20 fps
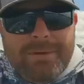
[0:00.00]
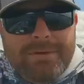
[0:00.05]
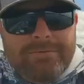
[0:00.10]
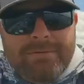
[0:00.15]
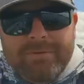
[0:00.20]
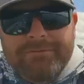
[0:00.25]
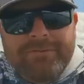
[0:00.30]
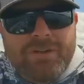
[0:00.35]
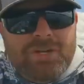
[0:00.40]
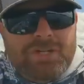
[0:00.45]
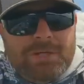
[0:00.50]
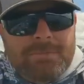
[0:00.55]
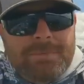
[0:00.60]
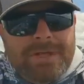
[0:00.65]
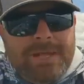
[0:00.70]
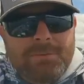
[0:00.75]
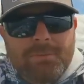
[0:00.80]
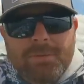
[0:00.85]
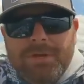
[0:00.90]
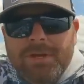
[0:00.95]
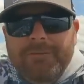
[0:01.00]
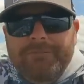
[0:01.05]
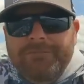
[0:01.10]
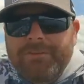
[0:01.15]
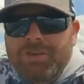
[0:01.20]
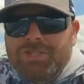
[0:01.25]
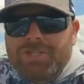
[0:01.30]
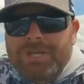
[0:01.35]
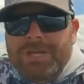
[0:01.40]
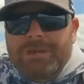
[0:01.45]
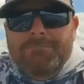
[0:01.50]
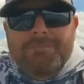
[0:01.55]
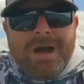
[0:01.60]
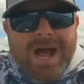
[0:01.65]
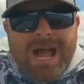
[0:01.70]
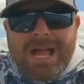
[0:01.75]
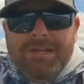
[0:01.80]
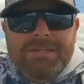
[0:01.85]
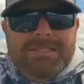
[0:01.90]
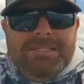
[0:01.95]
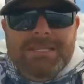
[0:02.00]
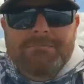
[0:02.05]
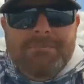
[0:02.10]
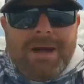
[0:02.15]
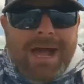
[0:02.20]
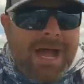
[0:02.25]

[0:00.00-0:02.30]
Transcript: River fisherman when you're fishing miles and